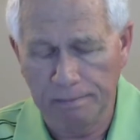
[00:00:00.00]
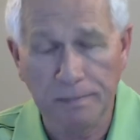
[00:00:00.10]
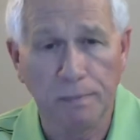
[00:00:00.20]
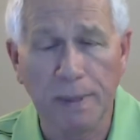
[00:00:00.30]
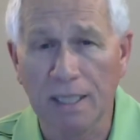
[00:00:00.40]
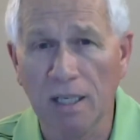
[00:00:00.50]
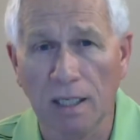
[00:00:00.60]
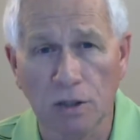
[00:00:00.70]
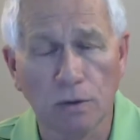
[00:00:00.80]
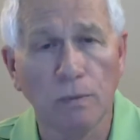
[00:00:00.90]

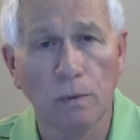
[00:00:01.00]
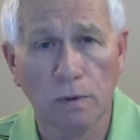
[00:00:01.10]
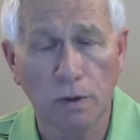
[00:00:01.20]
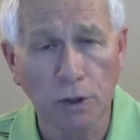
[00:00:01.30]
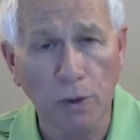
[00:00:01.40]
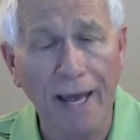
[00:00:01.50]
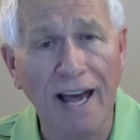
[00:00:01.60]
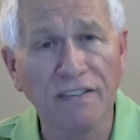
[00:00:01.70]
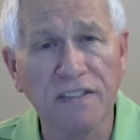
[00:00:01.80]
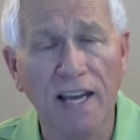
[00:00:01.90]
because you
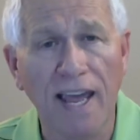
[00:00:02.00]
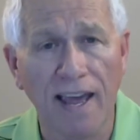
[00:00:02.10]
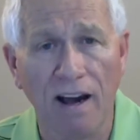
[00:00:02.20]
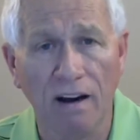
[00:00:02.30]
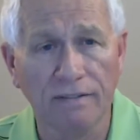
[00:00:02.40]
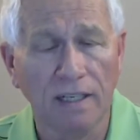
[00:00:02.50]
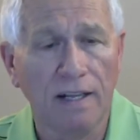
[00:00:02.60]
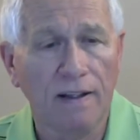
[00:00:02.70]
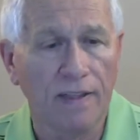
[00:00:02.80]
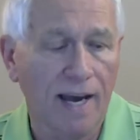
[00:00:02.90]
have to have
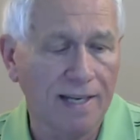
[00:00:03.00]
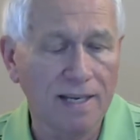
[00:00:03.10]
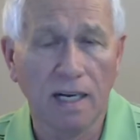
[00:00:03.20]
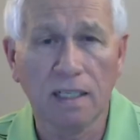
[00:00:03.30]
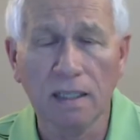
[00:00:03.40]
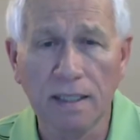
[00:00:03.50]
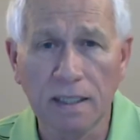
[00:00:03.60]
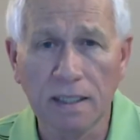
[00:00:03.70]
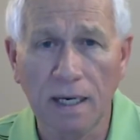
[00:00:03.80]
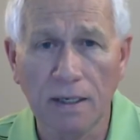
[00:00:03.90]
the identical
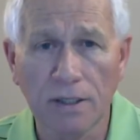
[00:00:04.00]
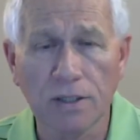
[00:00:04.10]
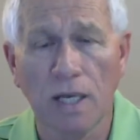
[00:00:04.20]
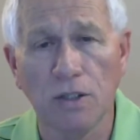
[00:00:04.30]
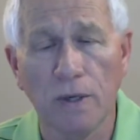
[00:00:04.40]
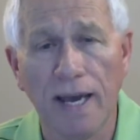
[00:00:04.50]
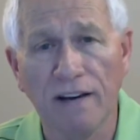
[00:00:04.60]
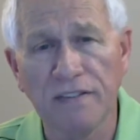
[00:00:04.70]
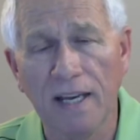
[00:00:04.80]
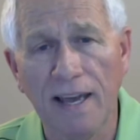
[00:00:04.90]
indicators and you
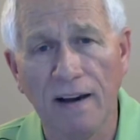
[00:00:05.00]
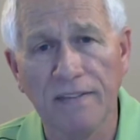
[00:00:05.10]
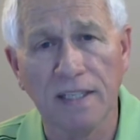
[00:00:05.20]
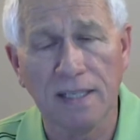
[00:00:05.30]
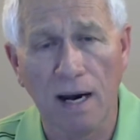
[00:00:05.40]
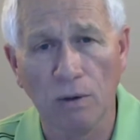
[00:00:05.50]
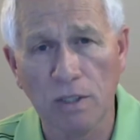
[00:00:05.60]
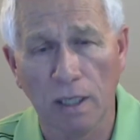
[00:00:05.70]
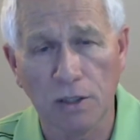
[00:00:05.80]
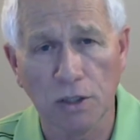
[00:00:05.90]
have to have the down
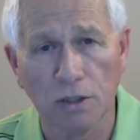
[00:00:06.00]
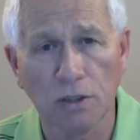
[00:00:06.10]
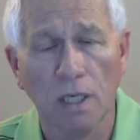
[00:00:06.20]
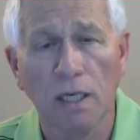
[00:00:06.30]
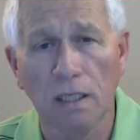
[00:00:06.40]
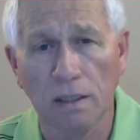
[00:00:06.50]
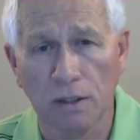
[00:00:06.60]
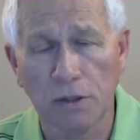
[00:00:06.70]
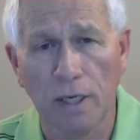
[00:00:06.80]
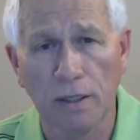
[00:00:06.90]
touches in
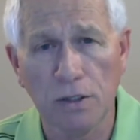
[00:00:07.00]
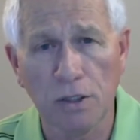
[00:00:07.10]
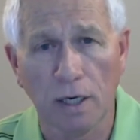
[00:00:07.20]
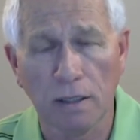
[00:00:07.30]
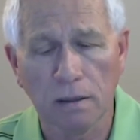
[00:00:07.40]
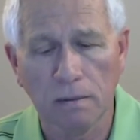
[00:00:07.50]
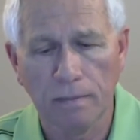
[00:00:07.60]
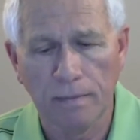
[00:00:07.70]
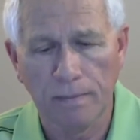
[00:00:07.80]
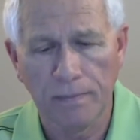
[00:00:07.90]
the trend chart.
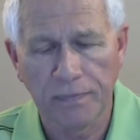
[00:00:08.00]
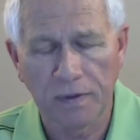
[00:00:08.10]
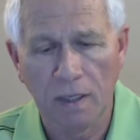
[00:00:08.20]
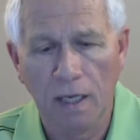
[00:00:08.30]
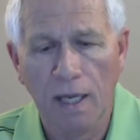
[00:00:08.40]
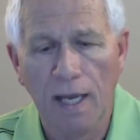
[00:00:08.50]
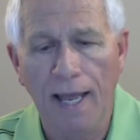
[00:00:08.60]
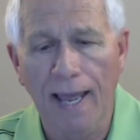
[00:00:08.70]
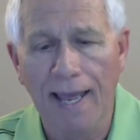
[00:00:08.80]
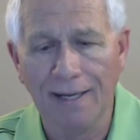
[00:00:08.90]

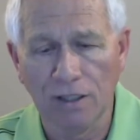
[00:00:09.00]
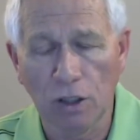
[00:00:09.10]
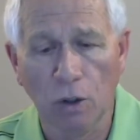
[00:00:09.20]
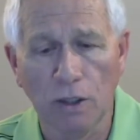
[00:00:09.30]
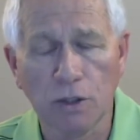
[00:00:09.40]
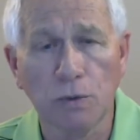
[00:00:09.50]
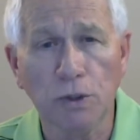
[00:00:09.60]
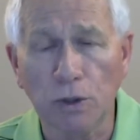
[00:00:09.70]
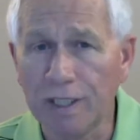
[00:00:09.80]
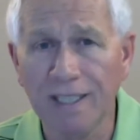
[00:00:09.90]
And of course,
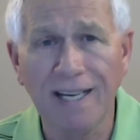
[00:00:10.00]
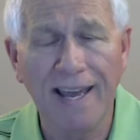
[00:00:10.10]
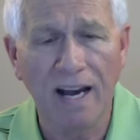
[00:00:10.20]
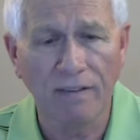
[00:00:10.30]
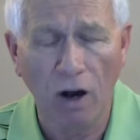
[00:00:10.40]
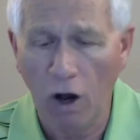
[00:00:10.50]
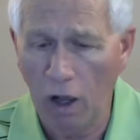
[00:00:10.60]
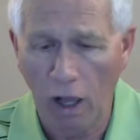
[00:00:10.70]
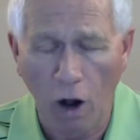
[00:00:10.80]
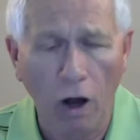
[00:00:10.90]
you can have
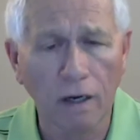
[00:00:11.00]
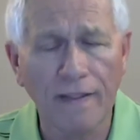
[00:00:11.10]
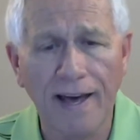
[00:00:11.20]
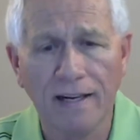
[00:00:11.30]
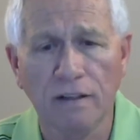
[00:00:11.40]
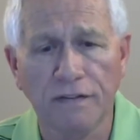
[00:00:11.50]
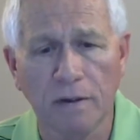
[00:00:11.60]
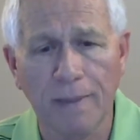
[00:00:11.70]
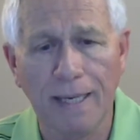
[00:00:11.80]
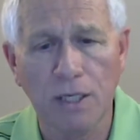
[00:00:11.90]
all of that
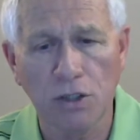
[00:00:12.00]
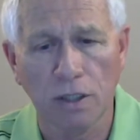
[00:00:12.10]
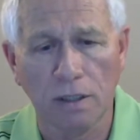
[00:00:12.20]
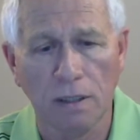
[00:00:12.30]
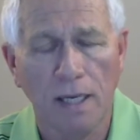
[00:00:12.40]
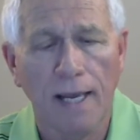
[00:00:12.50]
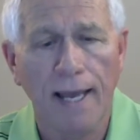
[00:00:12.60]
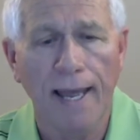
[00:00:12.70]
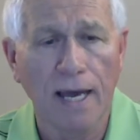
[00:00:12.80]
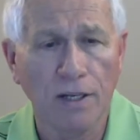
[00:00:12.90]
information
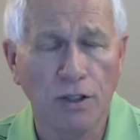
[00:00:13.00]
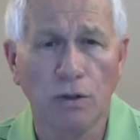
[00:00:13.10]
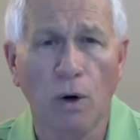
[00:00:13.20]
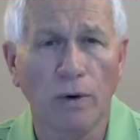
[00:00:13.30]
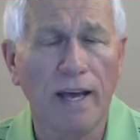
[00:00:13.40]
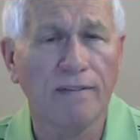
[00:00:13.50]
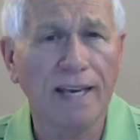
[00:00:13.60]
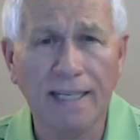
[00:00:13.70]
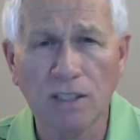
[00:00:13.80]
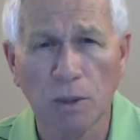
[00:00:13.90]
and you don't have
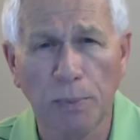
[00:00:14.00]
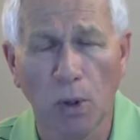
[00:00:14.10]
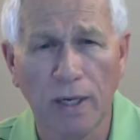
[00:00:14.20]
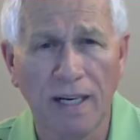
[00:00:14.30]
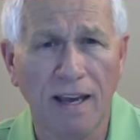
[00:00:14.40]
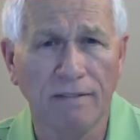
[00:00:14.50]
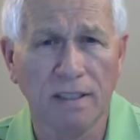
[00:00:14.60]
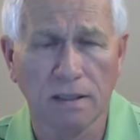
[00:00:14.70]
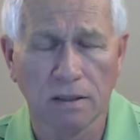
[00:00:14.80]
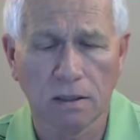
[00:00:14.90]
any supporting
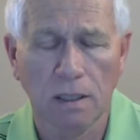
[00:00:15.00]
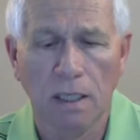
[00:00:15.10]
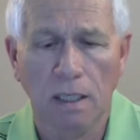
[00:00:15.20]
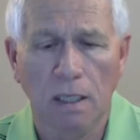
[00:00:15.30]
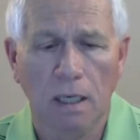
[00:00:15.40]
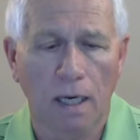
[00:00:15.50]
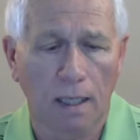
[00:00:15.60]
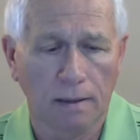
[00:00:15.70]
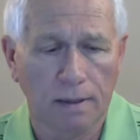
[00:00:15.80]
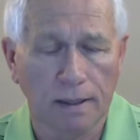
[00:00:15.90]
evidence.
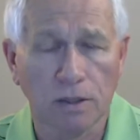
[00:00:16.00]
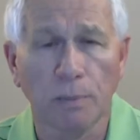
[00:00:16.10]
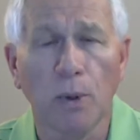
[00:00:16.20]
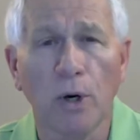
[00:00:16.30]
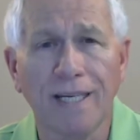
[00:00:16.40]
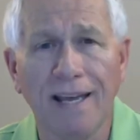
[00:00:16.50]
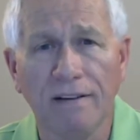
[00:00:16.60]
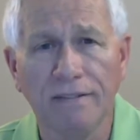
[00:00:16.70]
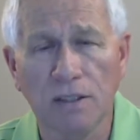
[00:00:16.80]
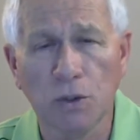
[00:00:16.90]
And supporting
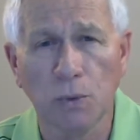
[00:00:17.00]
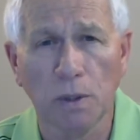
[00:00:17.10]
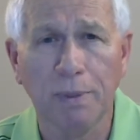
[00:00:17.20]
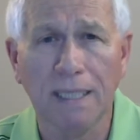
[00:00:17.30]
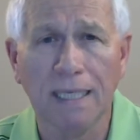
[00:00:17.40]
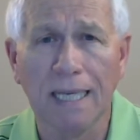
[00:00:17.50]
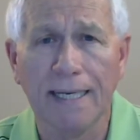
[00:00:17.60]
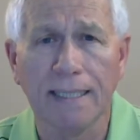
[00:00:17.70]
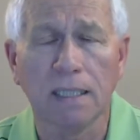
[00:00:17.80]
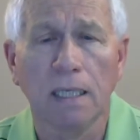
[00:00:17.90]
evidence would be
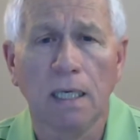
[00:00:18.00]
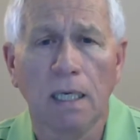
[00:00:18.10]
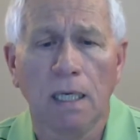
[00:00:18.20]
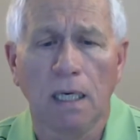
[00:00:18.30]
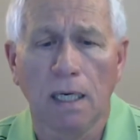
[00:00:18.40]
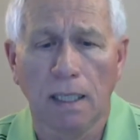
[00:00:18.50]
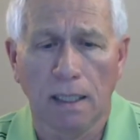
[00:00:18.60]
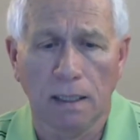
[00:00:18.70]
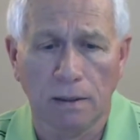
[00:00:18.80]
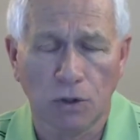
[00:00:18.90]
like
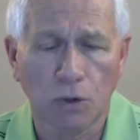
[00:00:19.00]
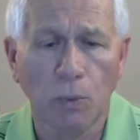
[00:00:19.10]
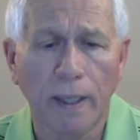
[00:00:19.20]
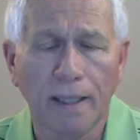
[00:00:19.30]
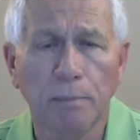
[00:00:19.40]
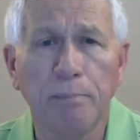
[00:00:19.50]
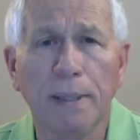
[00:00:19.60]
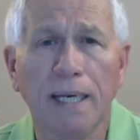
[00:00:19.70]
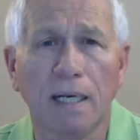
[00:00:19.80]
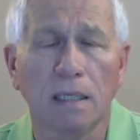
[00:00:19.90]
swing
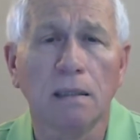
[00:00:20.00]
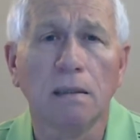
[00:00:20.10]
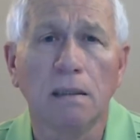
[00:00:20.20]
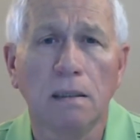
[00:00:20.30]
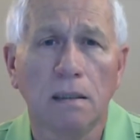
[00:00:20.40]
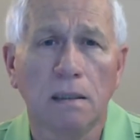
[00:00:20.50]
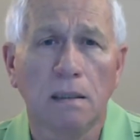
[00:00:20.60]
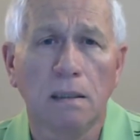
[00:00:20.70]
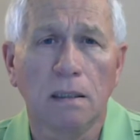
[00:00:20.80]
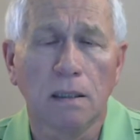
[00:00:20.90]
pink
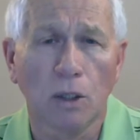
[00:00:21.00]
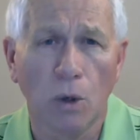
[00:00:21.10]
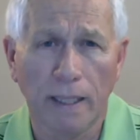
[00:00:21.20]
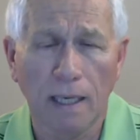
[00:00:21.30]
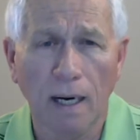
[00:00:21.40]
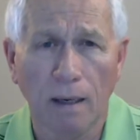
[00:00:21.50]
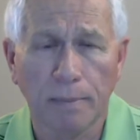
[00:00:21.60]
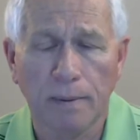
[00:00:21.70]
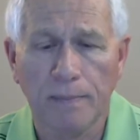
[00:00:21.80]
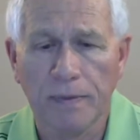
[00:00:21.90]
going
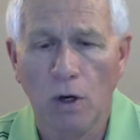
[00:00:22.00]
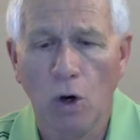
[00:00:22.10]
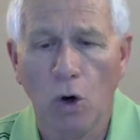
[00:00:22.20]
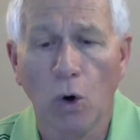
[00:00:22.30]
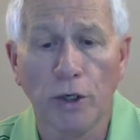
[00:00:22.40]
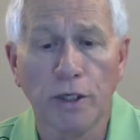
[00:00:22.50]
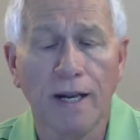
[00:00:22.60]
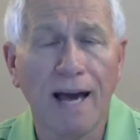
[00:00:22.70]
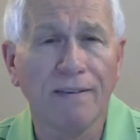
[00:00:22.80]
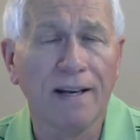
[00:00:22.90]
up. Or you'd
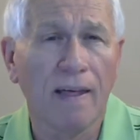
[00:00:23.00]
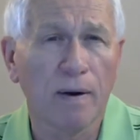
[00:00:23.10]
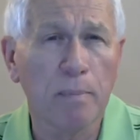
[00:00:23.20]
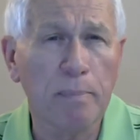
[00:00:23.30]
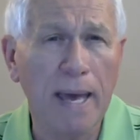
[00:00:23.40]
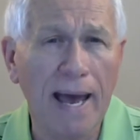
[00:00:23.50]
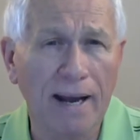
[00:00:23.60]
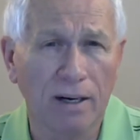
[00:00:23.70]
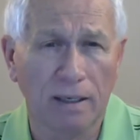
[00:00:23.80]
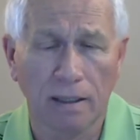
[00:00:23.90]
have another
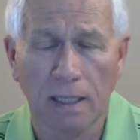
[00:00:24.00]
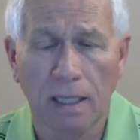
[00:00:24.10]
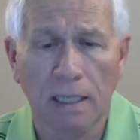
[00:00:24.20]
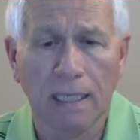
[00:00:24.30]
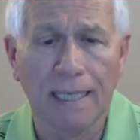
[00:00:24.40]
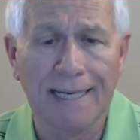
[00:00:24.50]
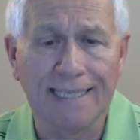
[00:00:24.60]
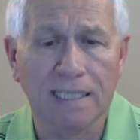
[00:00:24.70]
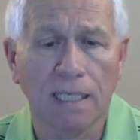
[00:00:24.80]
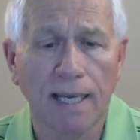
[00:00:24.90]
pattern
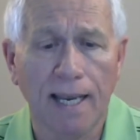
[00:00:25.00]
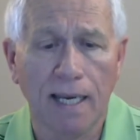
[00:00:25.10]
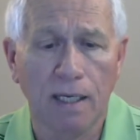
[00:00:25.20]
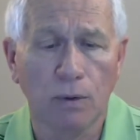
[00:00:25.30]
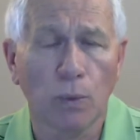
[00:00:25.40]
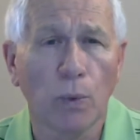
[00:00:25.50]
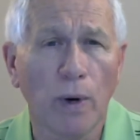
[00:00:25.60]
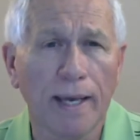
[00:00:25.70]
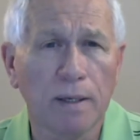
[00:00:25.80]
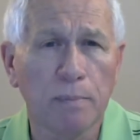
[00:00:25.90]
like a red